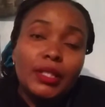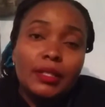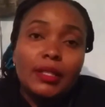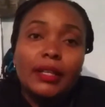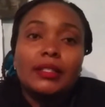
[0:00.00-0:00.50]
is
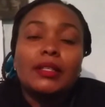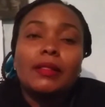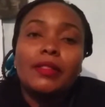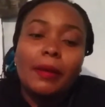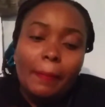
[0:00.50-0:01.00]
that
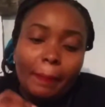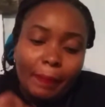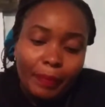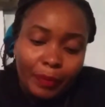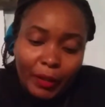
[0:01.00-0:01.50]
the
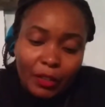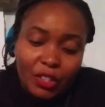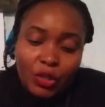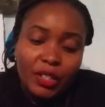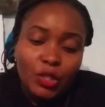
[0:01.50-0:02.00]

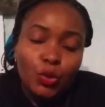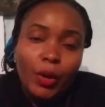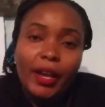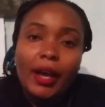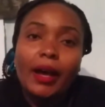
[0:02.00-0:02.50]
reason as to
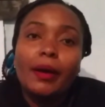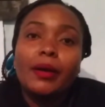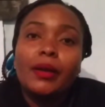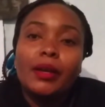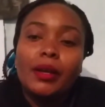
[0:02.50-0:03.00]
why
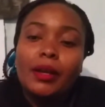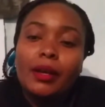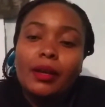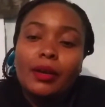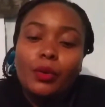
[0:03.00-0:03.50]

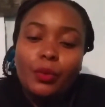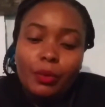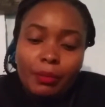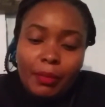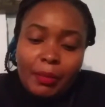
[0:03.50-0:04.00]

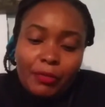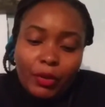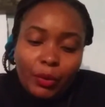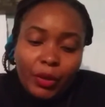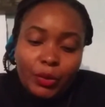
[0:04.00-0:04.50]

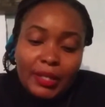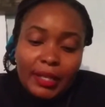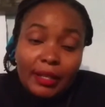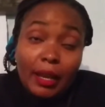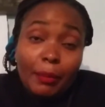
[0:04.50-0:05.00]
when we
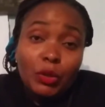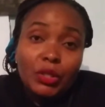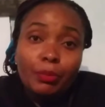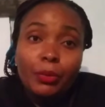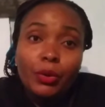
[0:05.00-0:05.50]
said about
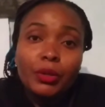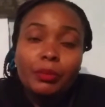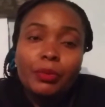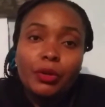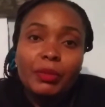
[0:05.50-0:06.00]
bone
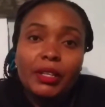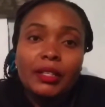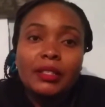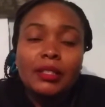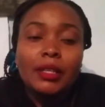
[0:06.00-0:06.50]

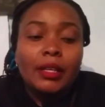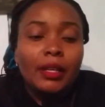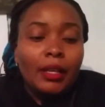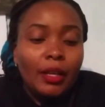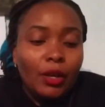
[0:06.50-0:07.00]
prominence,
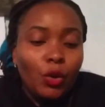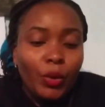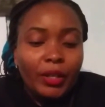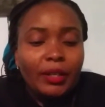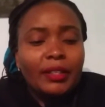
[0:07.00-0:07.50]

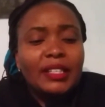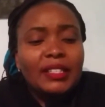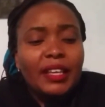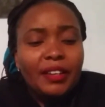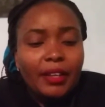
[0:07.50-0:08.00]
when this
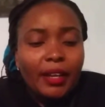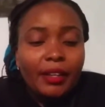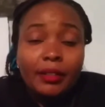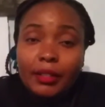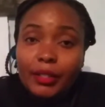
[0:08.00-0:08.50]
area
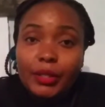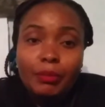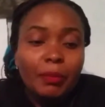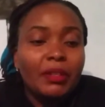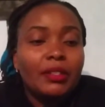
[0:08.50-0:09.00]
is,
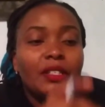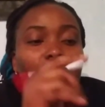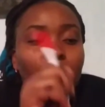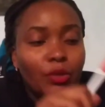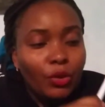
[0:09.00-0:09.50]
maybe this
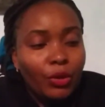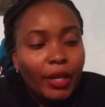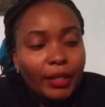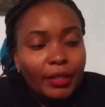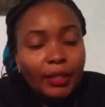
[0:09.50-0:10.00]
is your
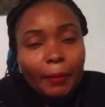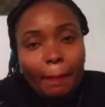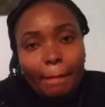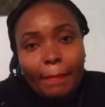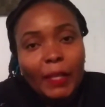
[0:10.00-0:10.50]
hand,
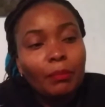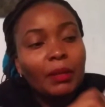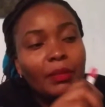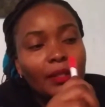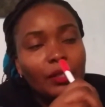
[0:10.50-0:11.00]

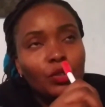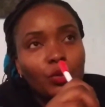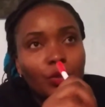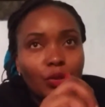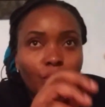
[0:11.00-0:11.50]
maybe this
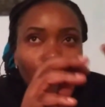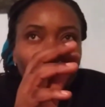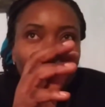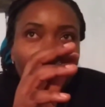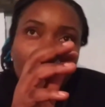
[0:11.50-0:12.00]
is your,
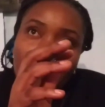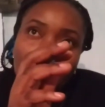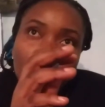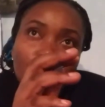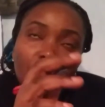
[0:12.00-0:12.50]
let us
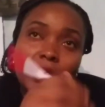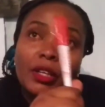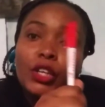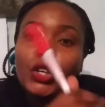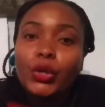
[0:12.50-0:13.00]
assume
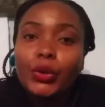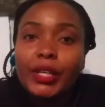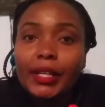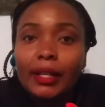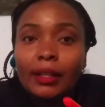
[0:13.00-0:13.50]
your
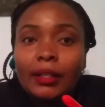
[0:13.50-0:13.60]
heel.